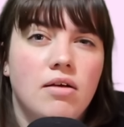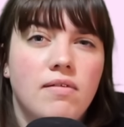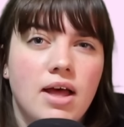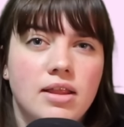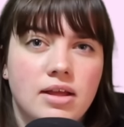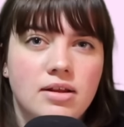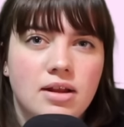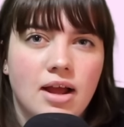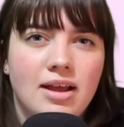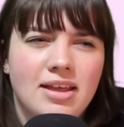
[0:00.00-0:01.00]
valid,
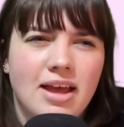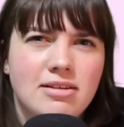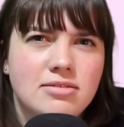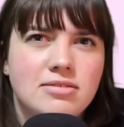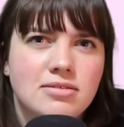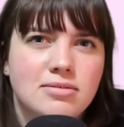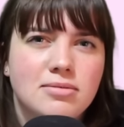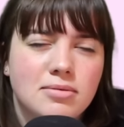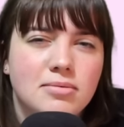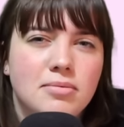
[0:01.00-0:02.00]
I guess.
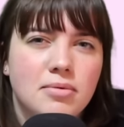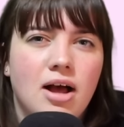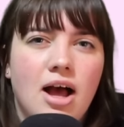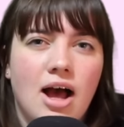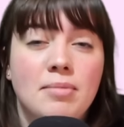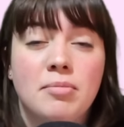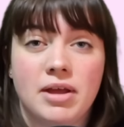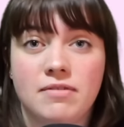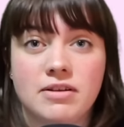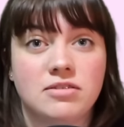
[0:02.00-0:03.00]
I'm a
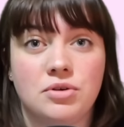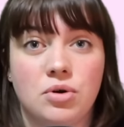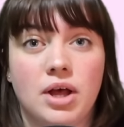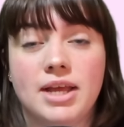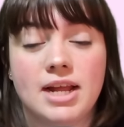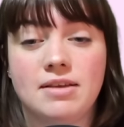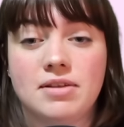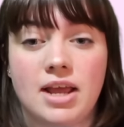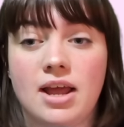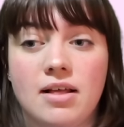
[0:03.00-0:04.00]
manifesting girl. I can't
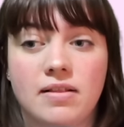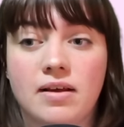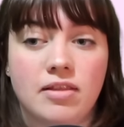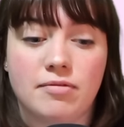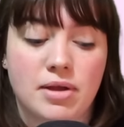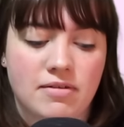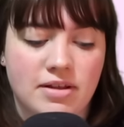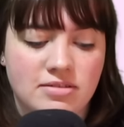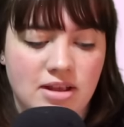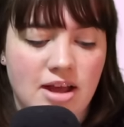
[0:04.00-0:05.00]
even hate. I love
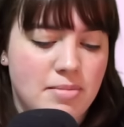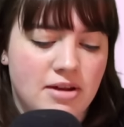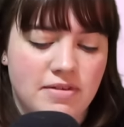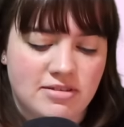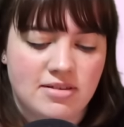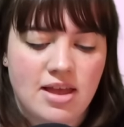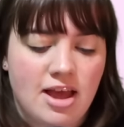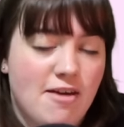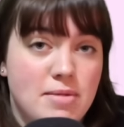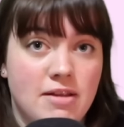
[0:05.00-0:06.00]
manifesting. I've manifested
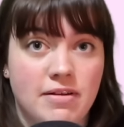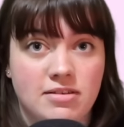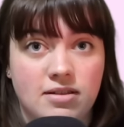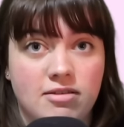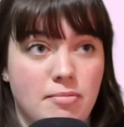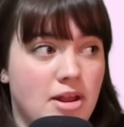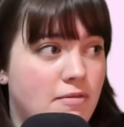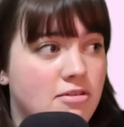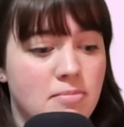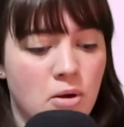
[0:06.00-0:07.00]

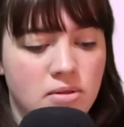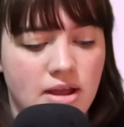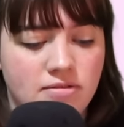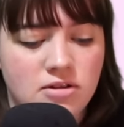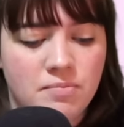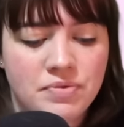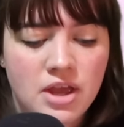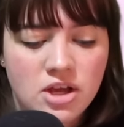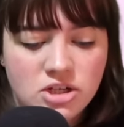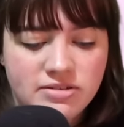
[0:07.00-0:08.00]
my whole life. So
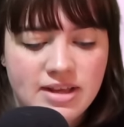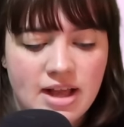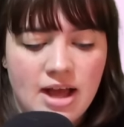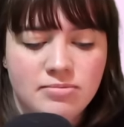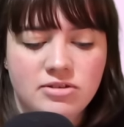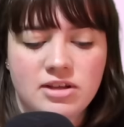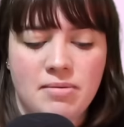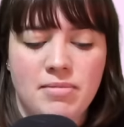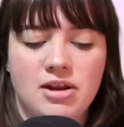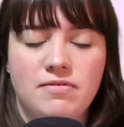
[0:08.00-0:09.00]
she's like, I'm just going
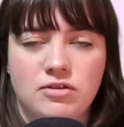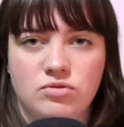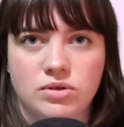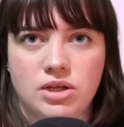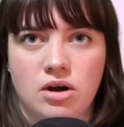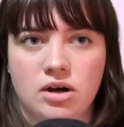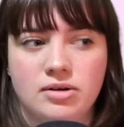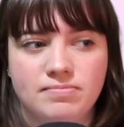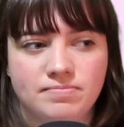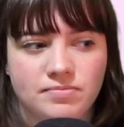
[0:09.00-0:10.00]
to manifest really
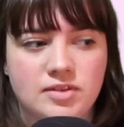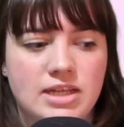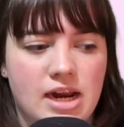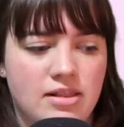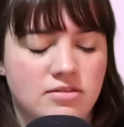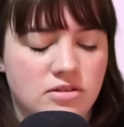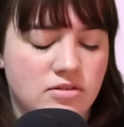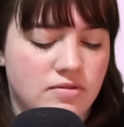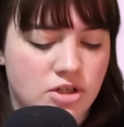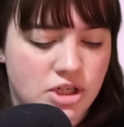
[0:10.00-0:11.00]
hard to get out of this
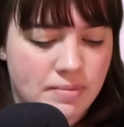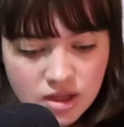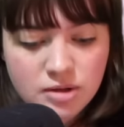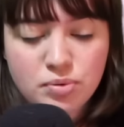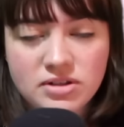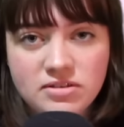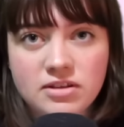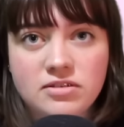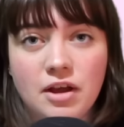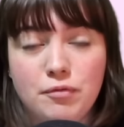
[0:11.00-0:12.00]
conservatorship. The
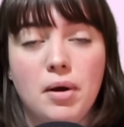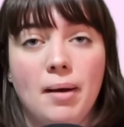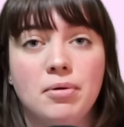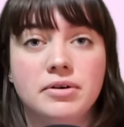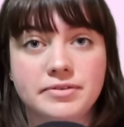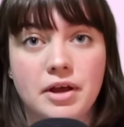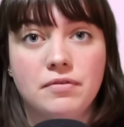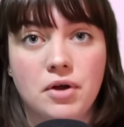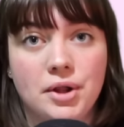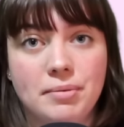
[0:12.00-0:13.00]
princess of pop
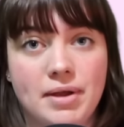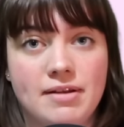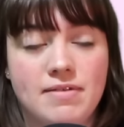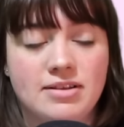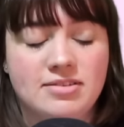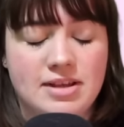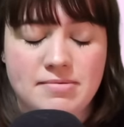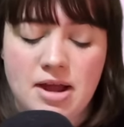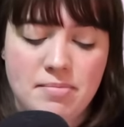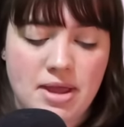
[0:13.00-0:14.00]
herself called it manifesting,
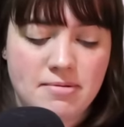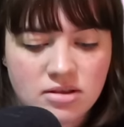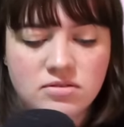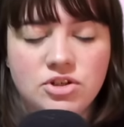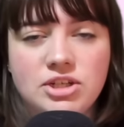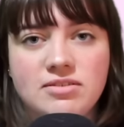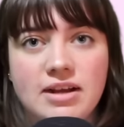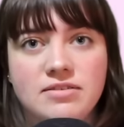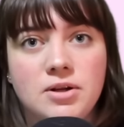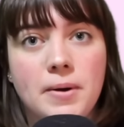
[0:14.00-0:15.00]
not me. So she
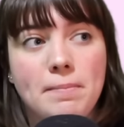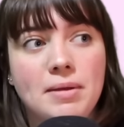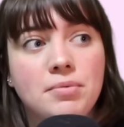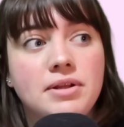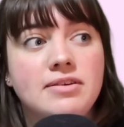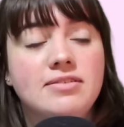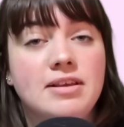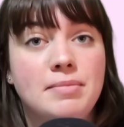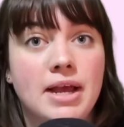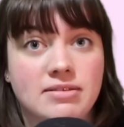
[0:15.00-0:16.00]
decides, you know what? People need to
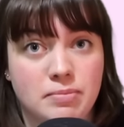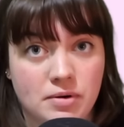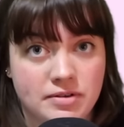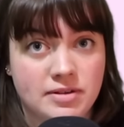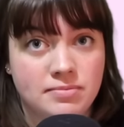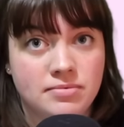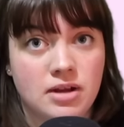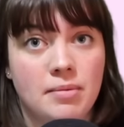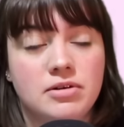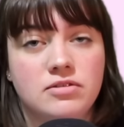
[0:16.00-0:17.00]
see me as a person.
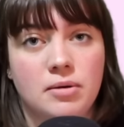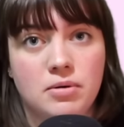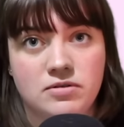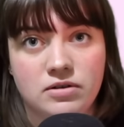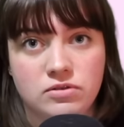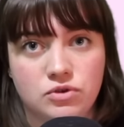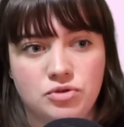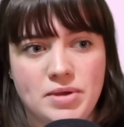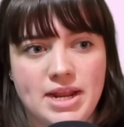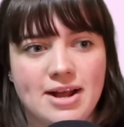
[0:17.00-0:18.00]
I'm going to start posting on
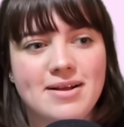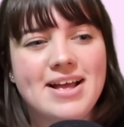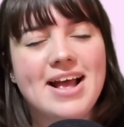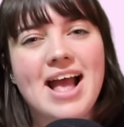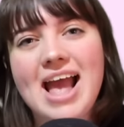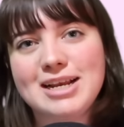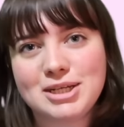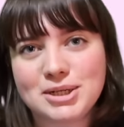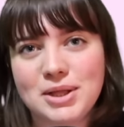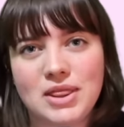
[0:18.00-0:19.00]
social media.
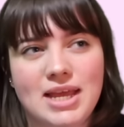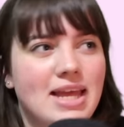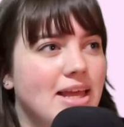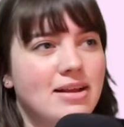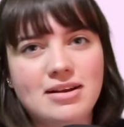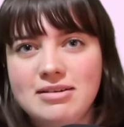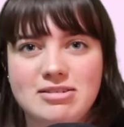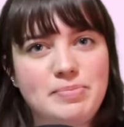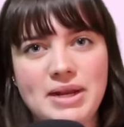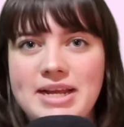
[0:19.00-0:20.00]
Enter the
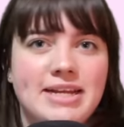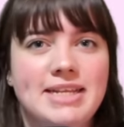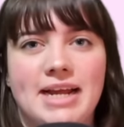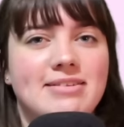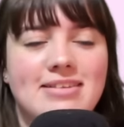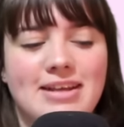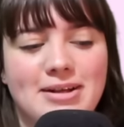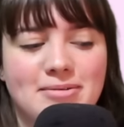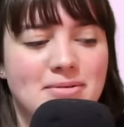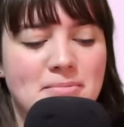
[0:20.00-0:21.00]
spinning and dancing